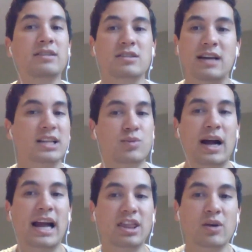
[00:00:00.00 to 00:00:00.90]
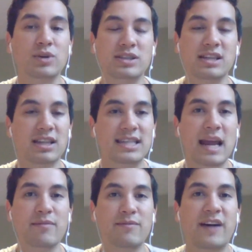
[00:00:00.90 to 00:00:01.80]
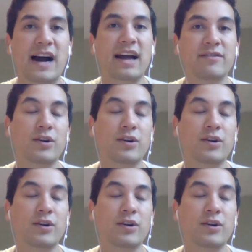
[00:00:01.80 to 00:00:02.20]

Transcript: And so that's why I think we'll see the same 5,